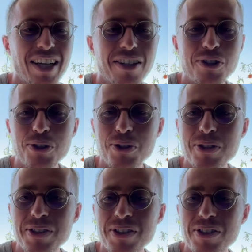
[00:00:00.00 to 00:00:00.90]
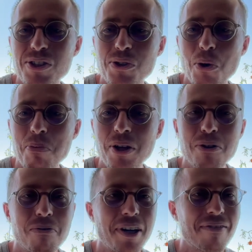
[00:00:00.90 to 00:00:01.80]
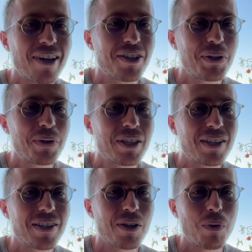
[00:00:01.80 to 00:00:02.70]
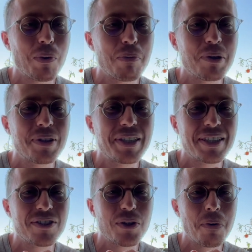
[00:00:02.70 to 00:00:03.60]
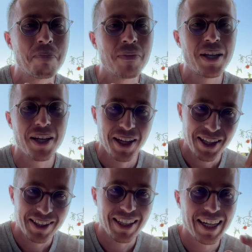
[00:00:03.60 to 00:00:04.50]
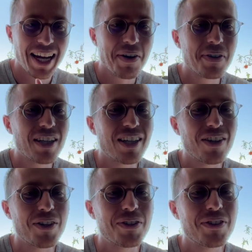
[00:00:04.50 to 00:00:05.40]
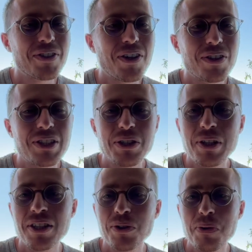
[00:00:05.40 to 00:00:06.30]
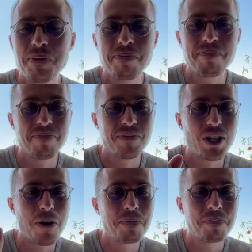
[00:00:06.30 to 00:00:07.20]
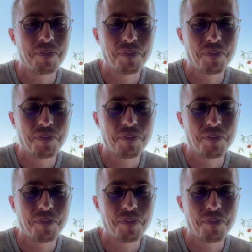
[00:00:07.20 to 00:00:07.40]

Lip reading: just hope that you find value in what we're building. So signing out, and I'll see you again soon. Ciao.